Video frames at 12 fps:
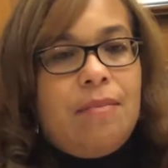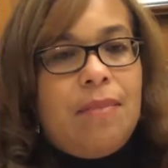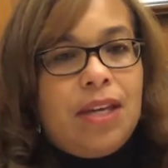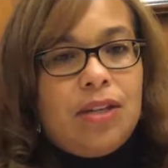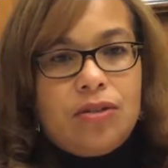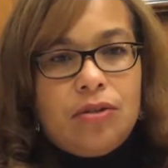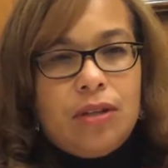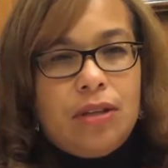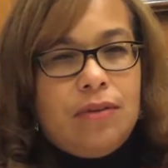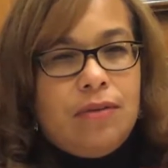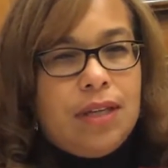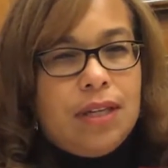making sure that
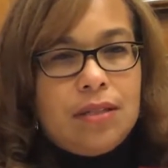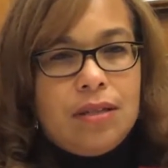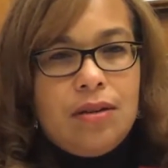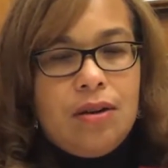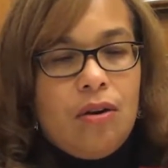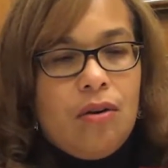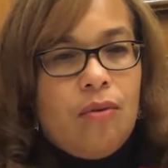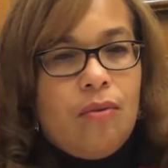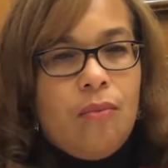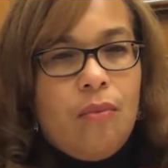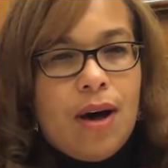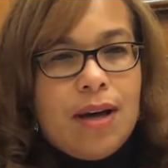you get to know
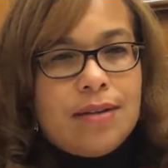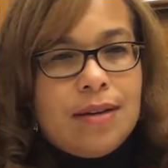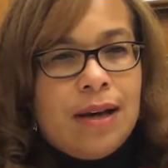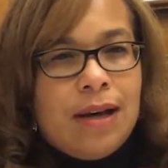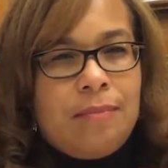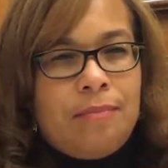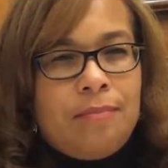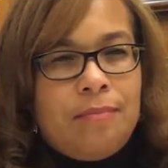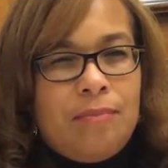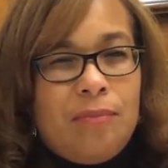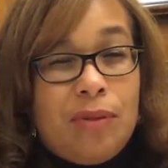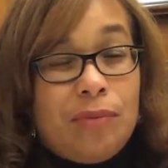
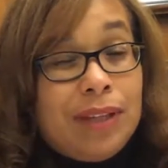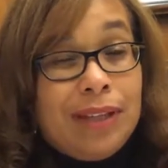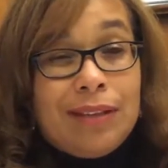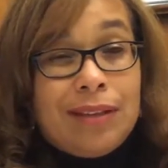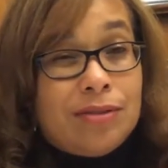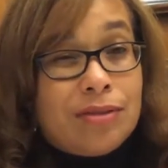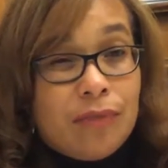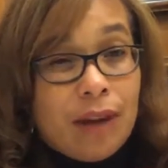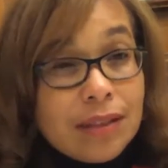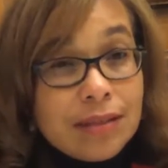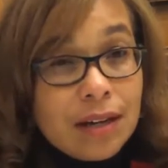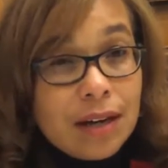what really their
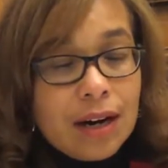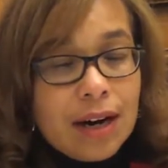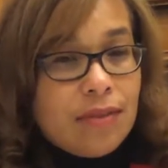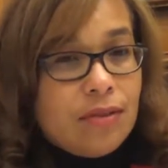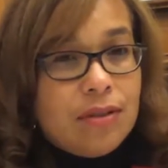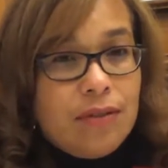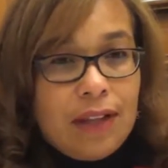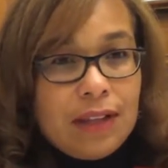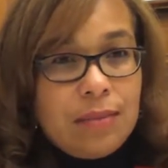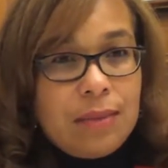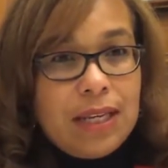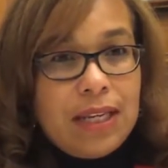strengths are and their
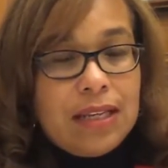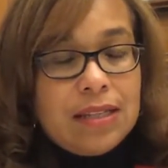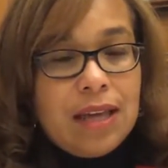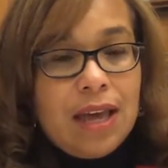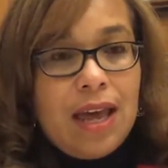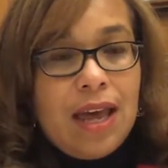development needs.